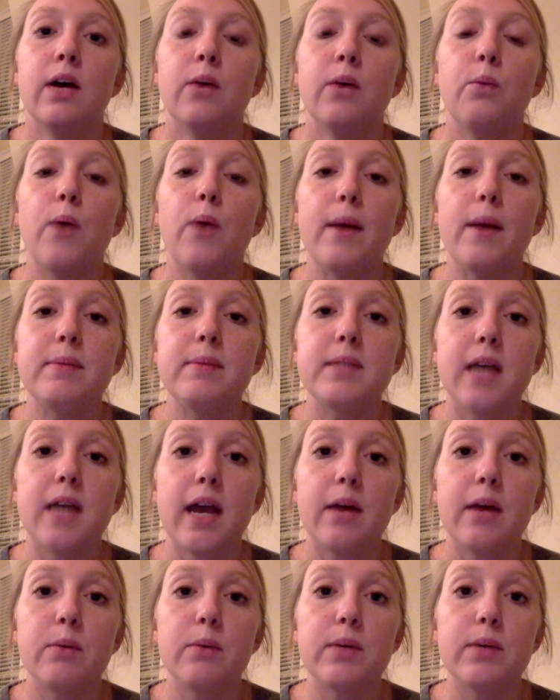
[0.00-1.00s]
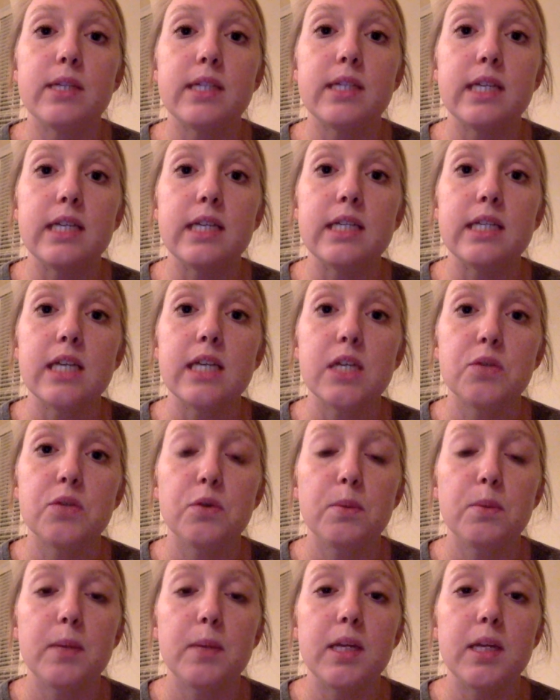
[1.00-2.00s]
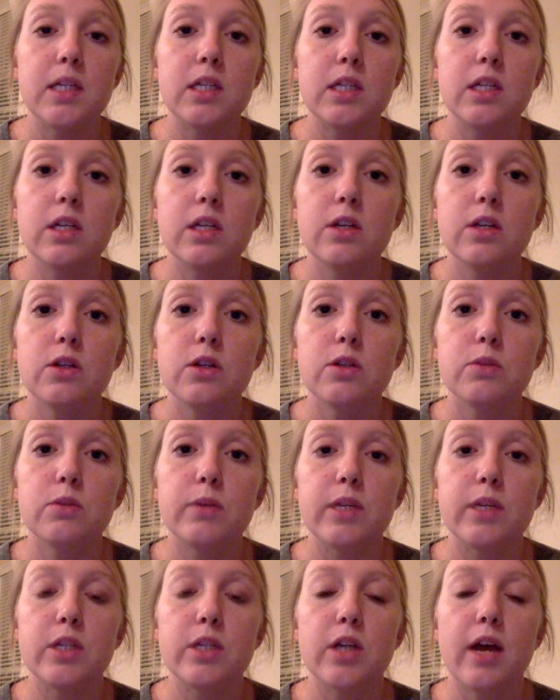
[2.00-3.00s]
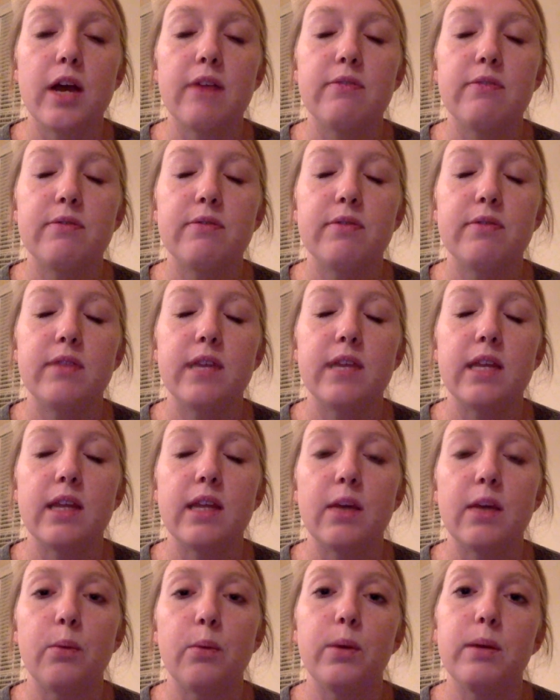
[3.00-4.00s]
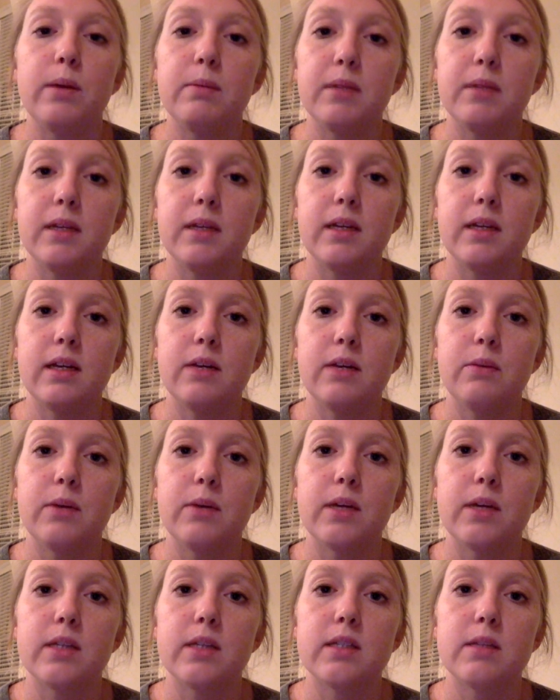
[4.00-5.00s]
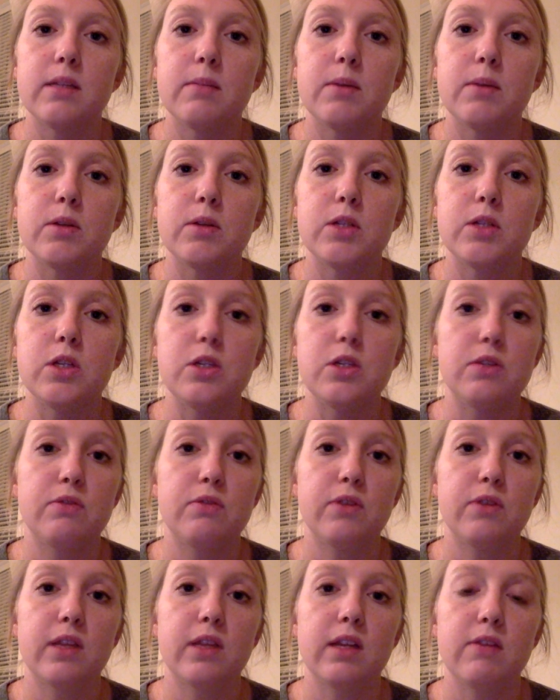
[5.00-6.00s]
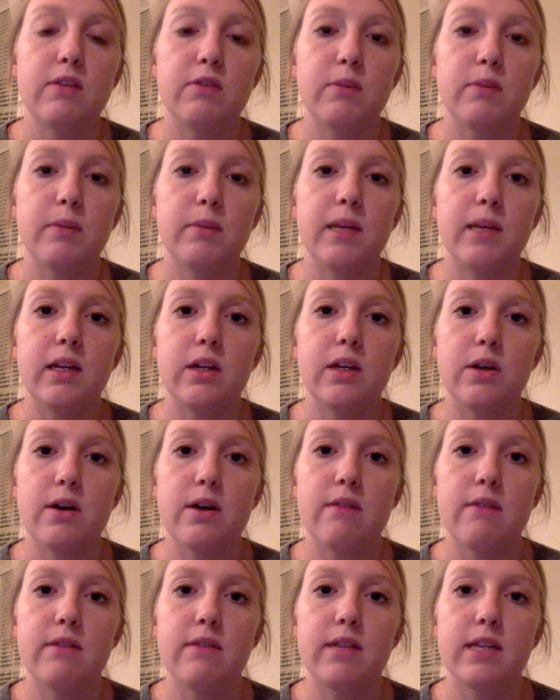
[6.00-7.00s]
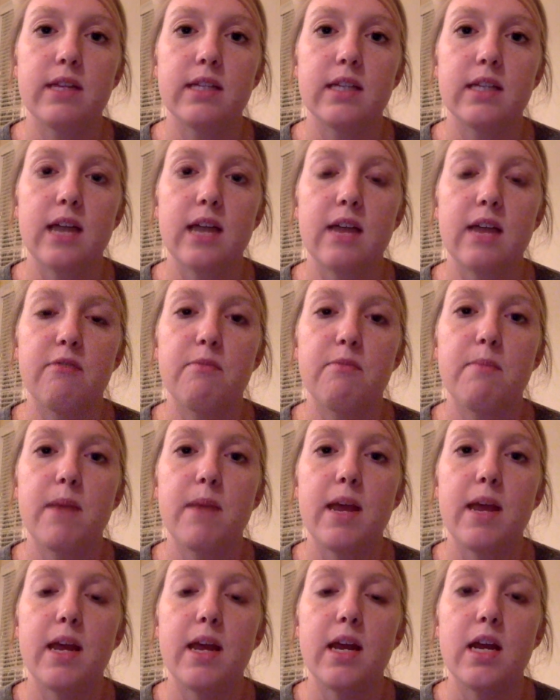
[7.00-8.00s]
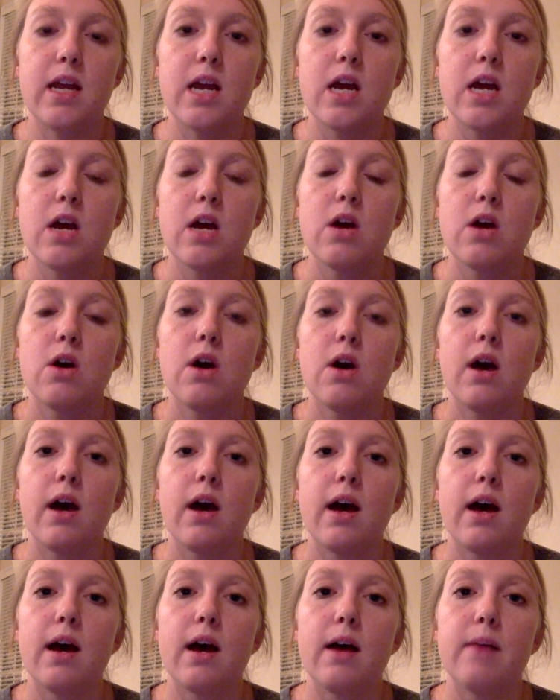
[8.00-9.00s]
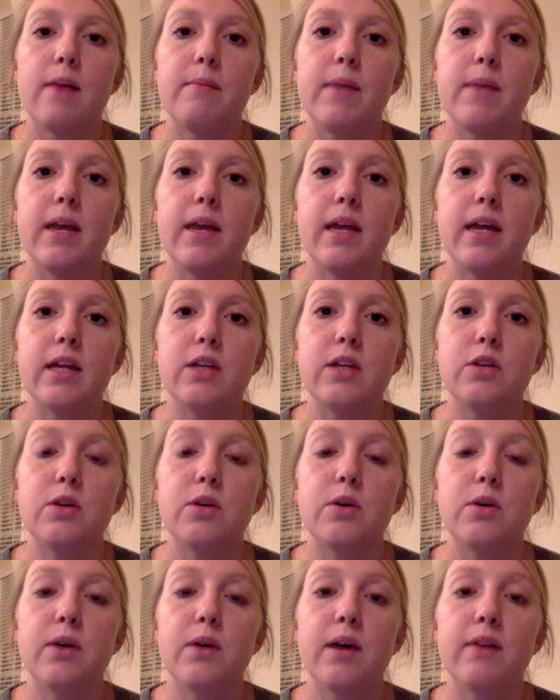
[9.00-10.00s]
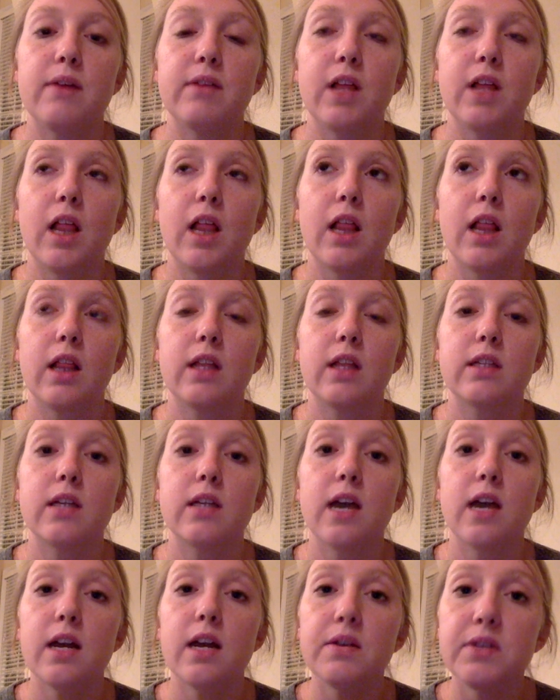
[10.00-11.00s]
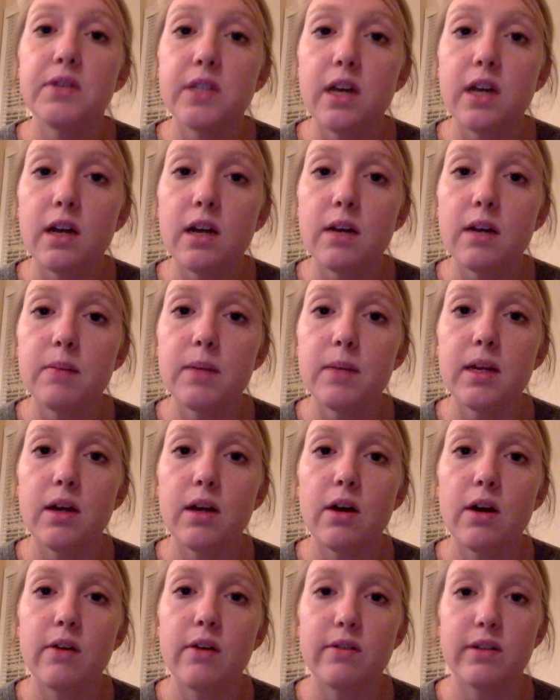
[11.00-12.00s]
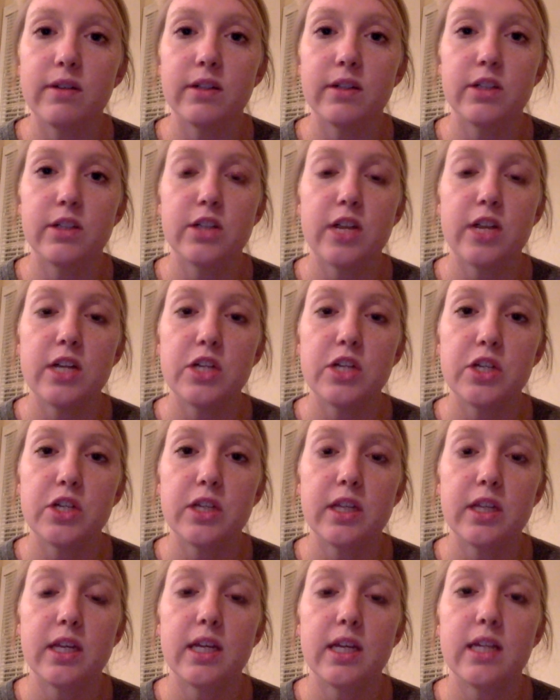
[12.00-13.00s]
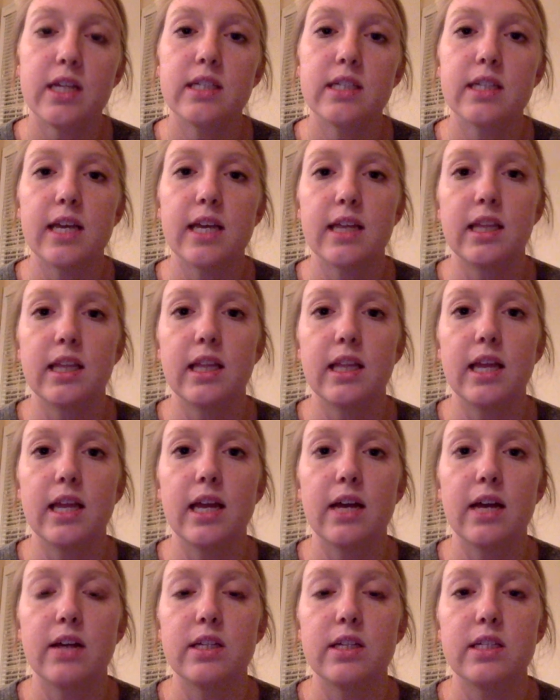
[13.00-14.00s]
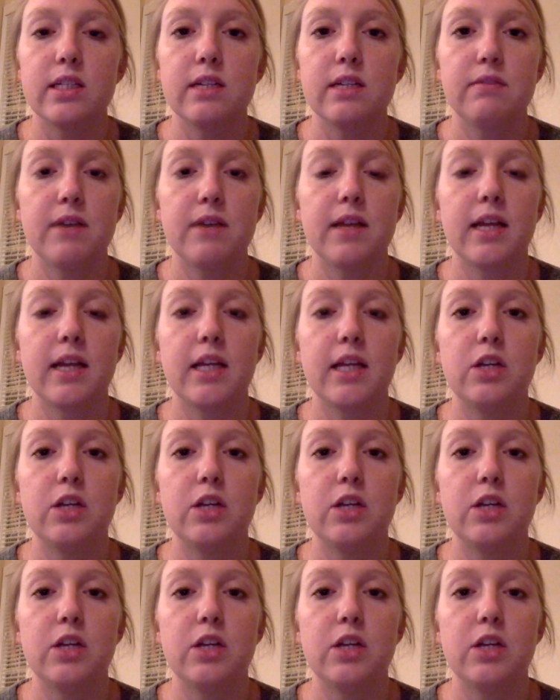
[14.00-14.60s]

website was easiest for me to use, which I think that Weebly was the most user-friendly for me. Everything's kind of made and you don't have a ton of autonomy over changing things like the layout and stuff like